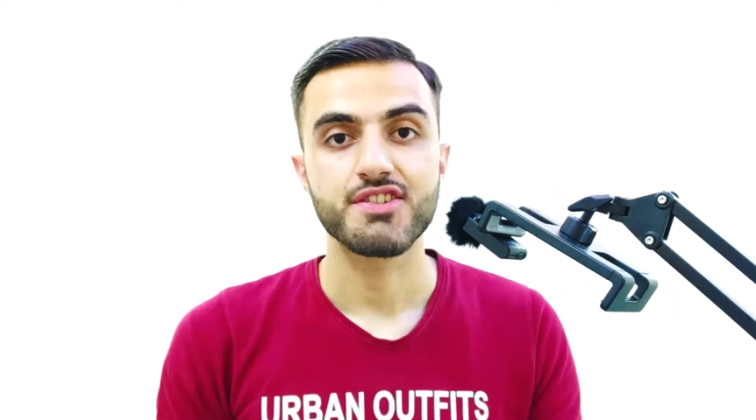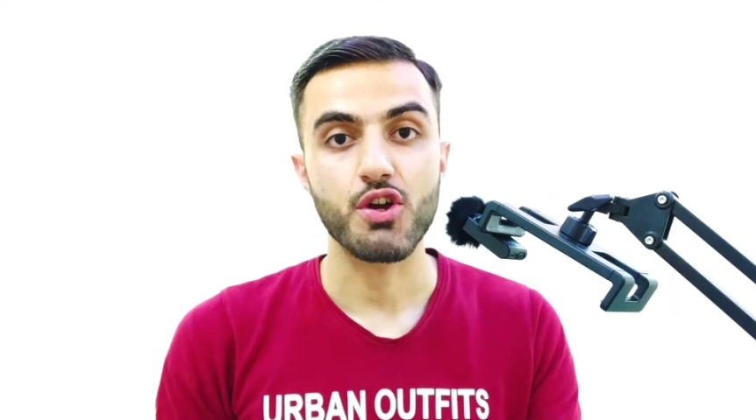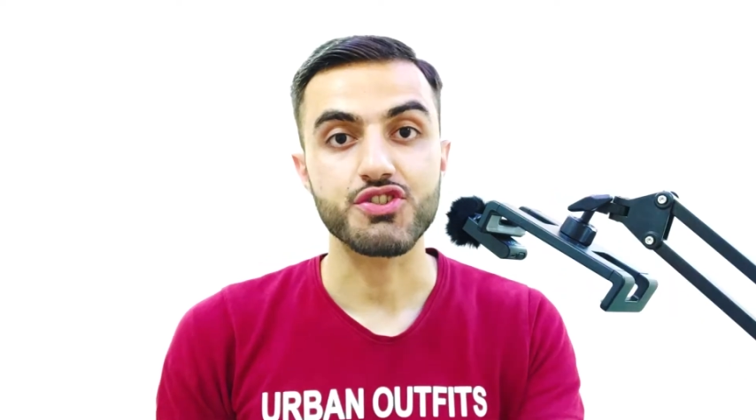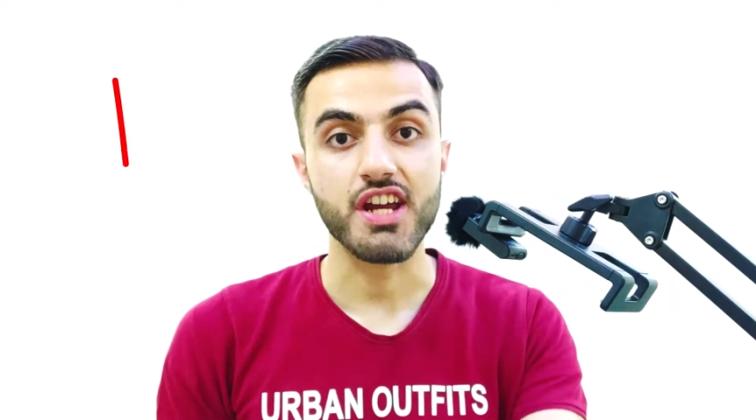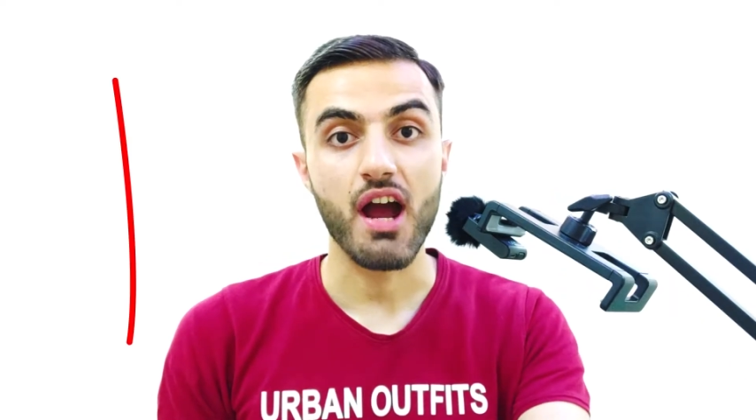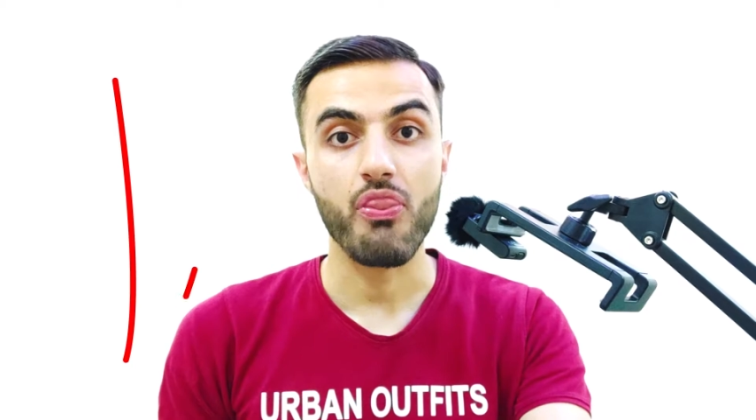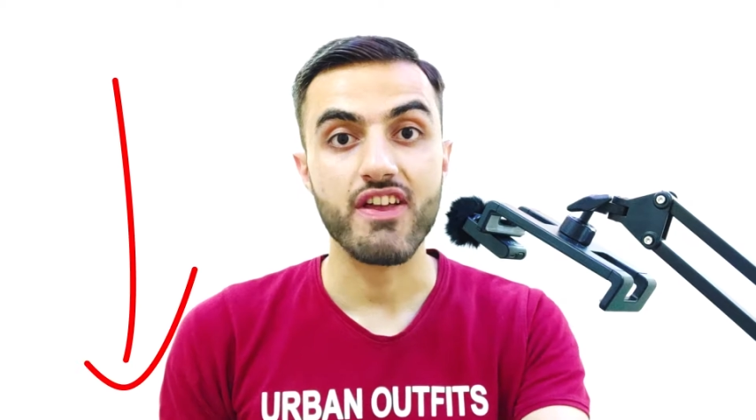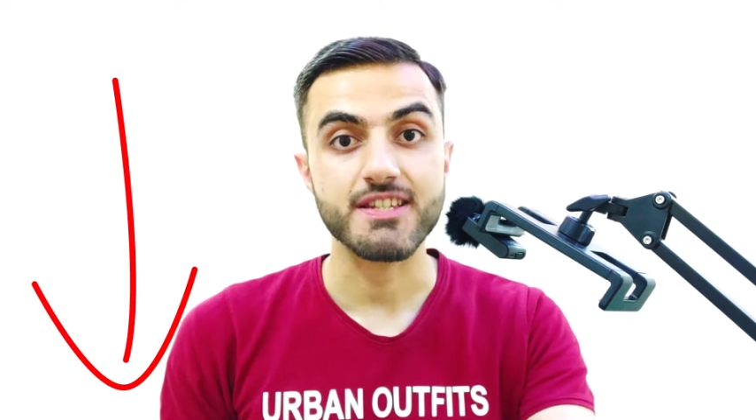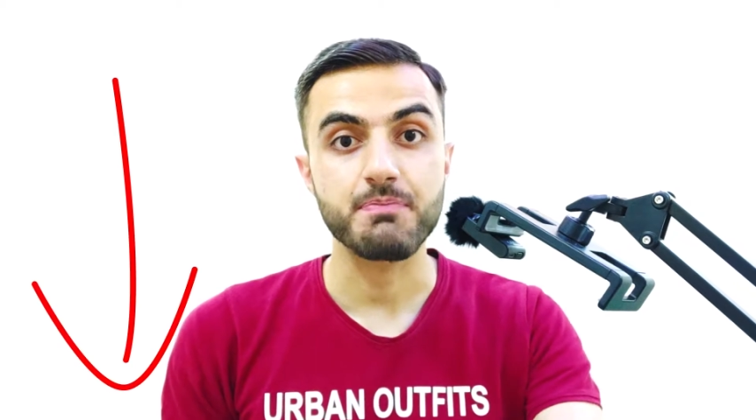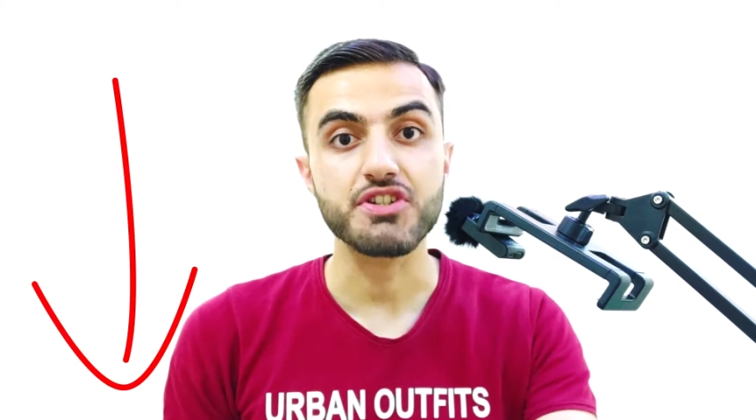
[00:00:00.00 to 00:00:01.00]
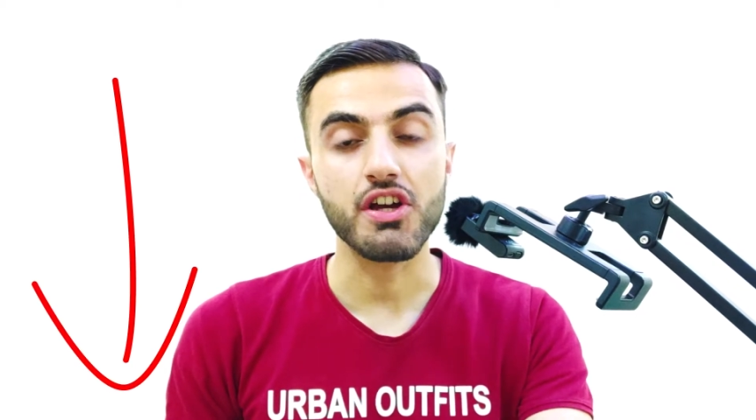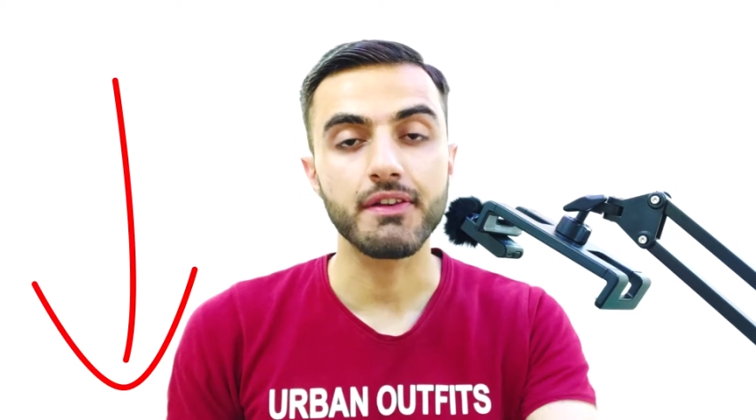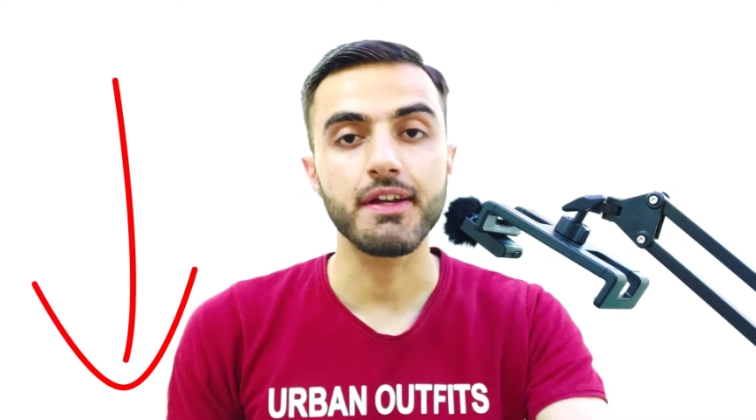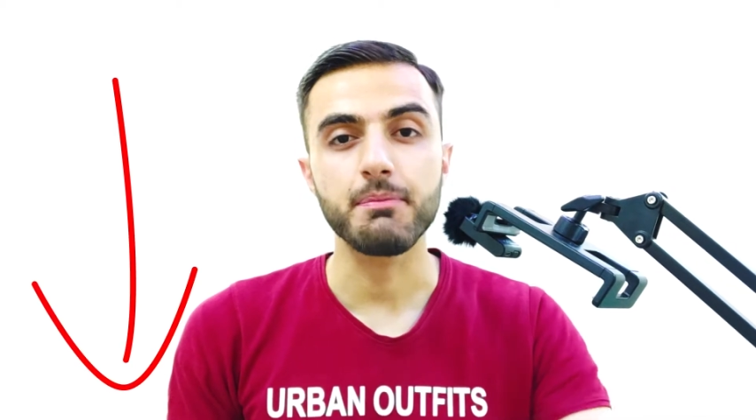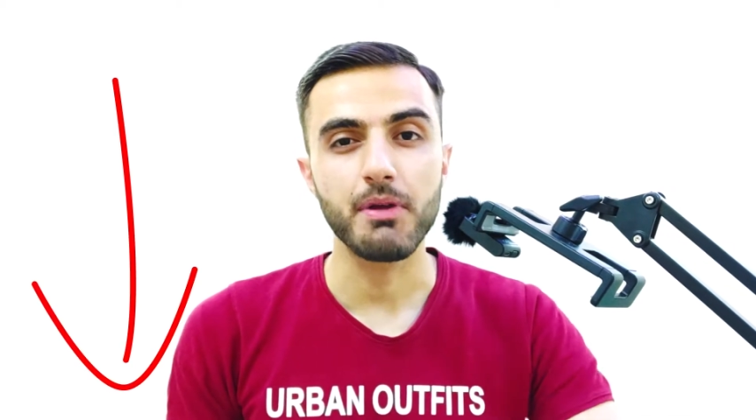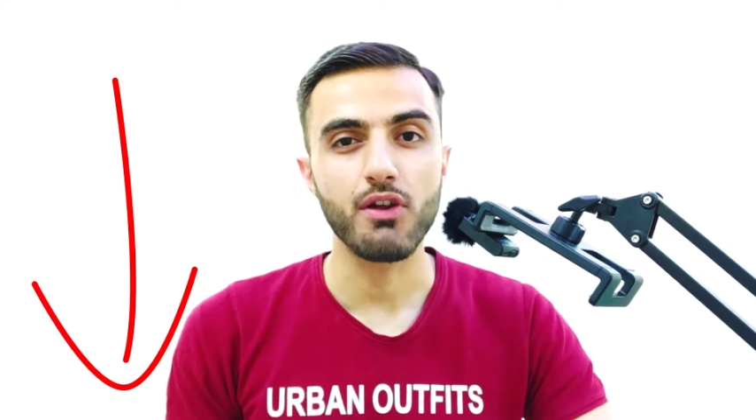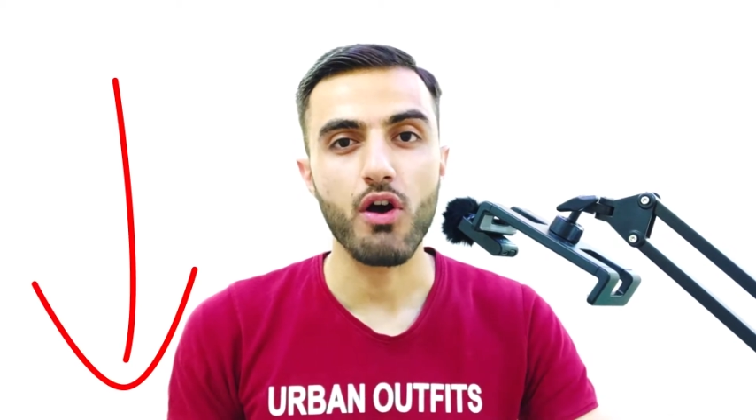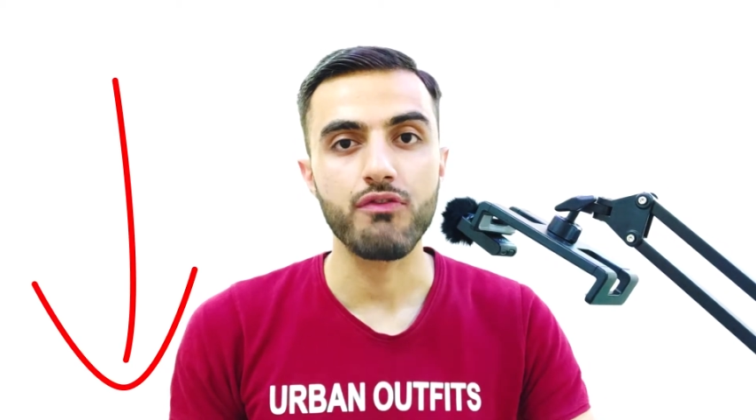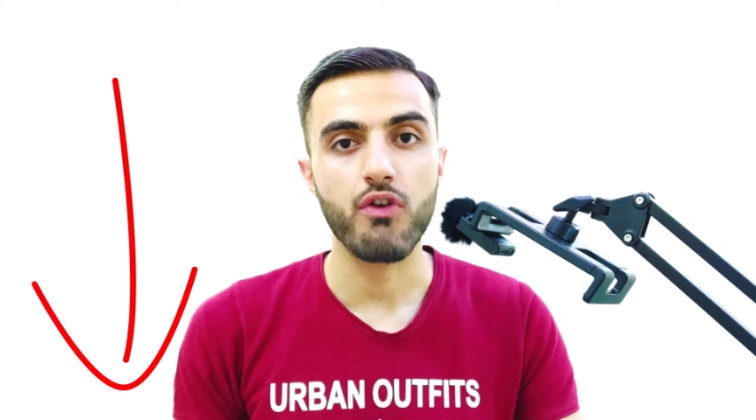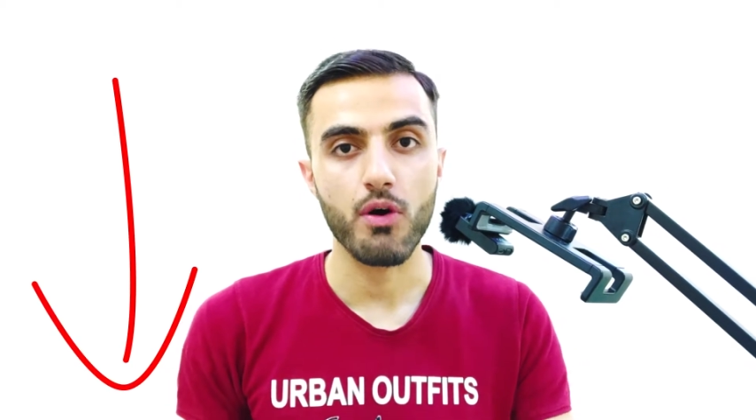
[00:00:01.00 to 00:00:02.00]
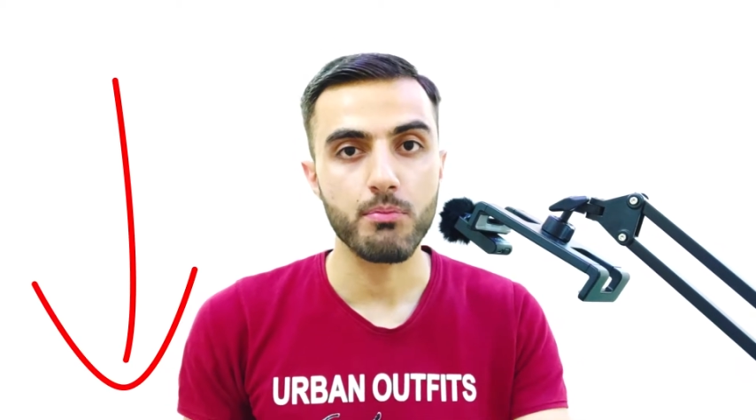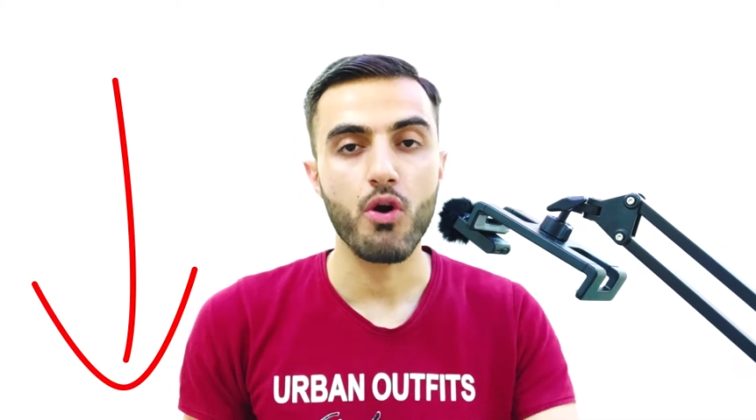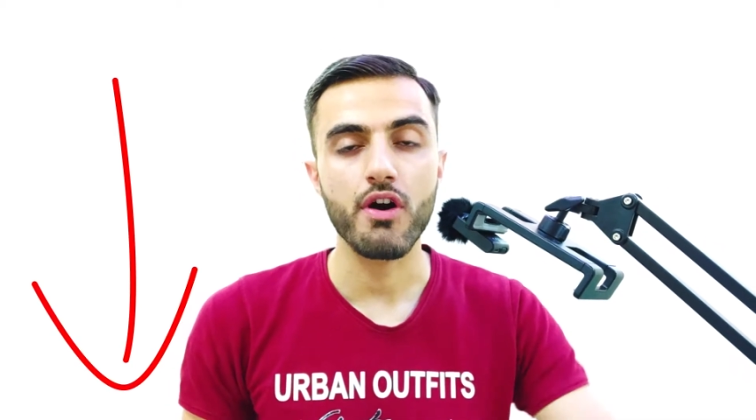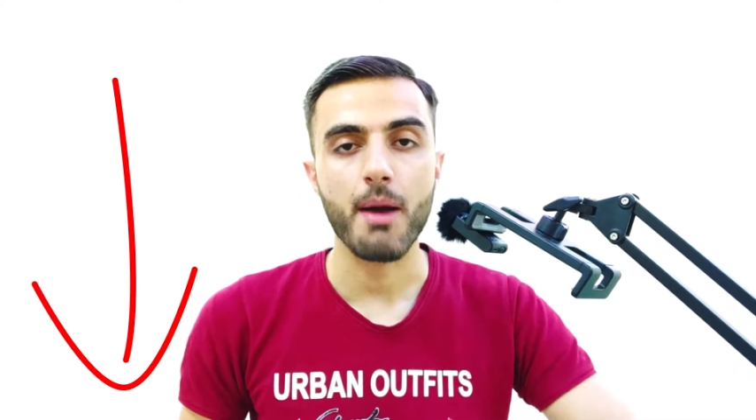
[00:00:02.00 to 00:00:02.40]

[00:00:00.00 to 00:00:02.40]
So check out the special link below for more